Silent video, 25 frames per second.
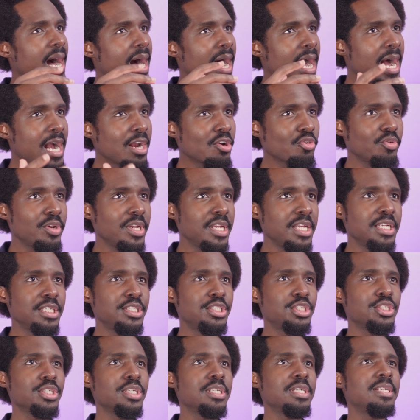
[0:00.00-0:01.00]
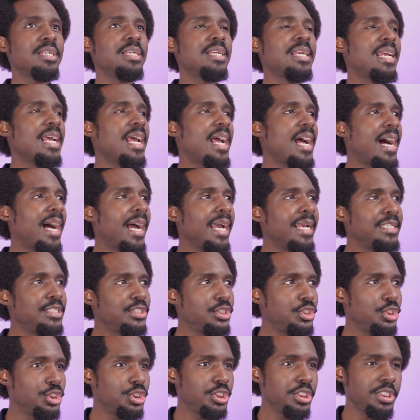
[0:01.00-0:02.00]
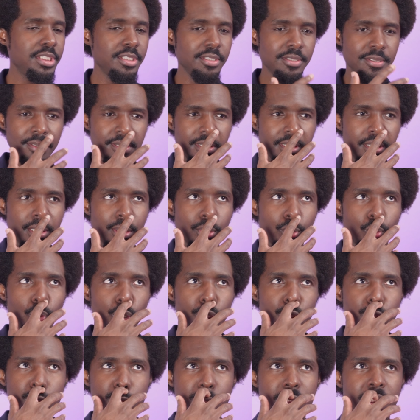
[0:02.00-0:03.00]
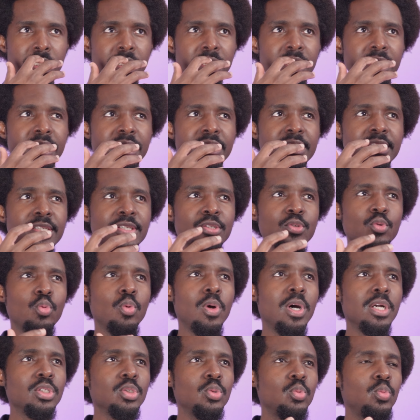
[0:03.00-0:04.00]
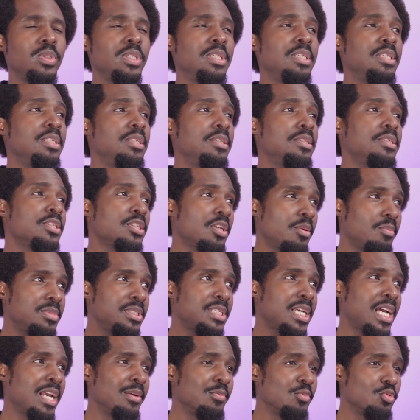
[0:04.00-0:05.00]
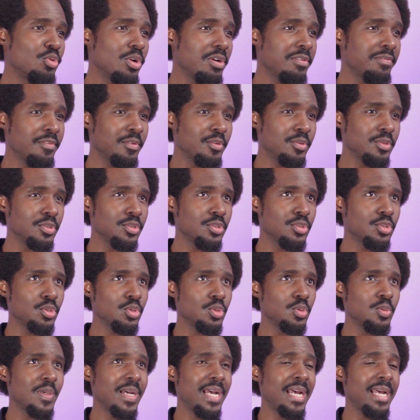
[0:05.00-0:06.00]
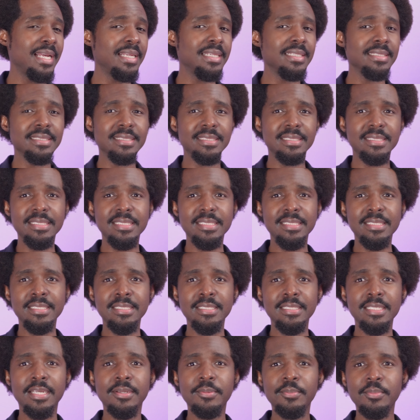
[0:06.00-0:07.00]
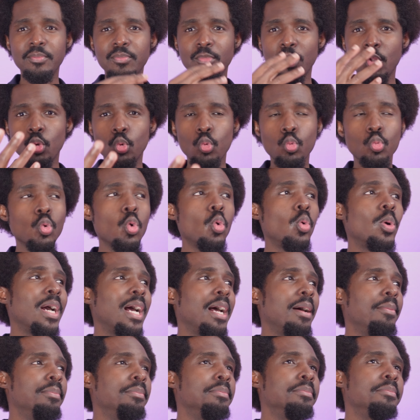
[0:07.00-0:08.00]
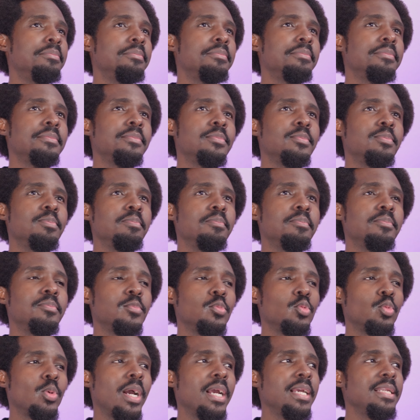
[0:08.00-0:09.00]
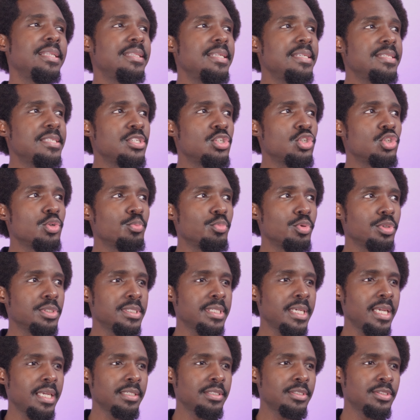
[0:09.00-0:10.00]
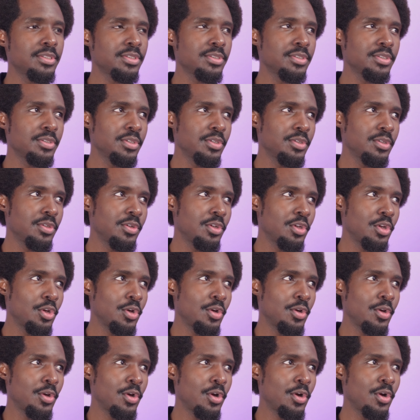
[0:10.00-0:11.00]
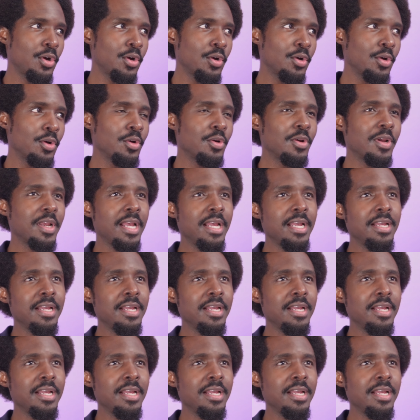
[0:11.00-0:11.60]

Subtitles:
RH IgG, which is what we sometimes refers to as the Rodak, right? This is to protect her